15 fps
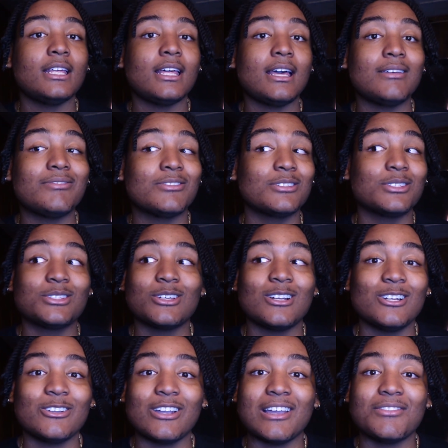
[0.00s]
I first
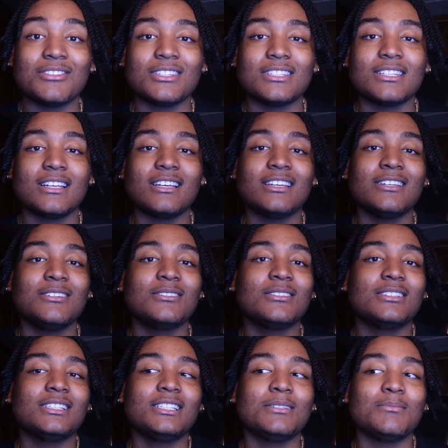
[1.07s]
started graphic design
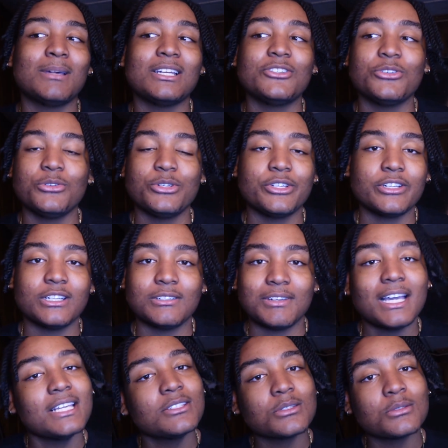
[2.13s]
in my junior year of
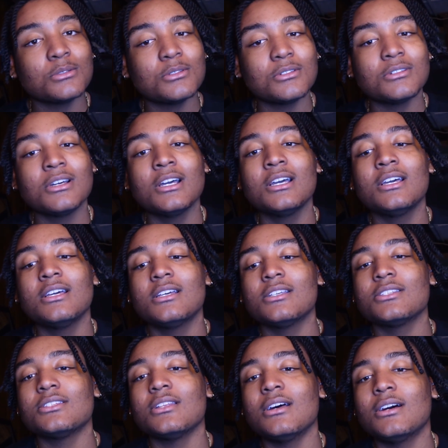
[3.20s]
high school.
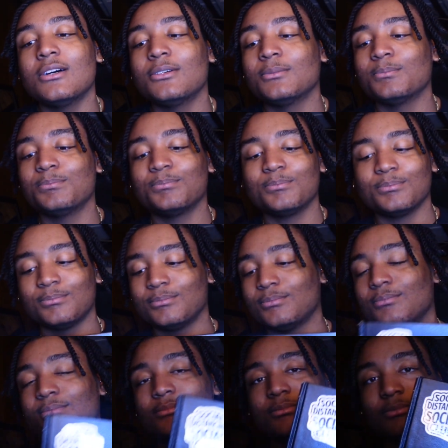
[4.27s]
So
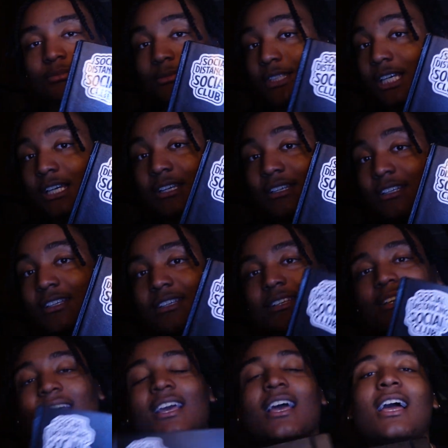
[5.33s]
yeah,
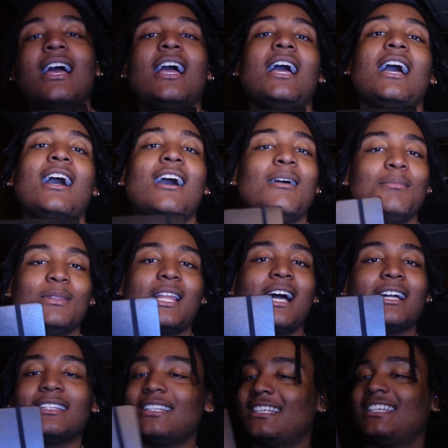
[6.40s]
I'm
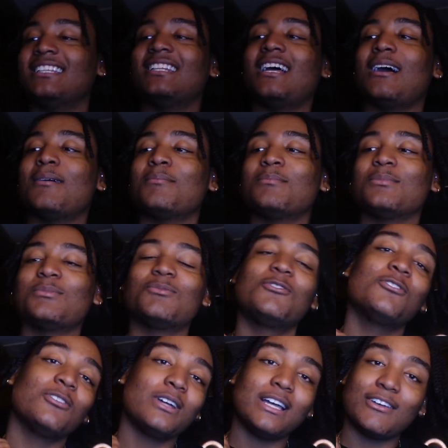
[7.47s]
locked in. I'm
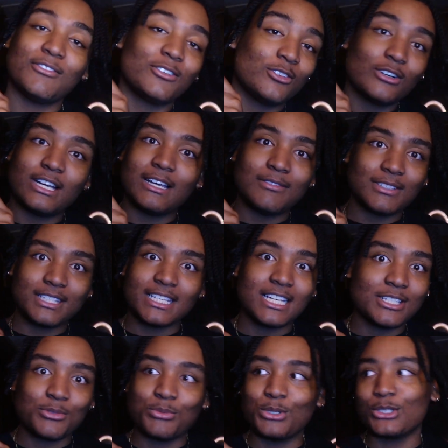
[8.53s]
forever gonna have a
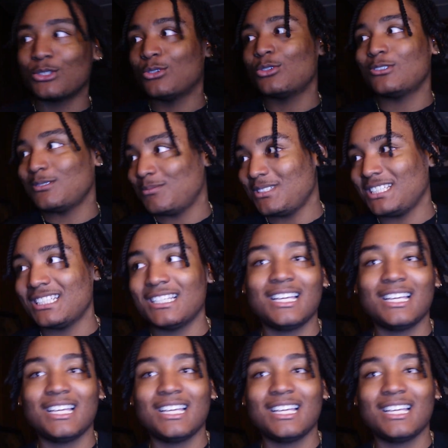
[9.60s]
sketchbook on me.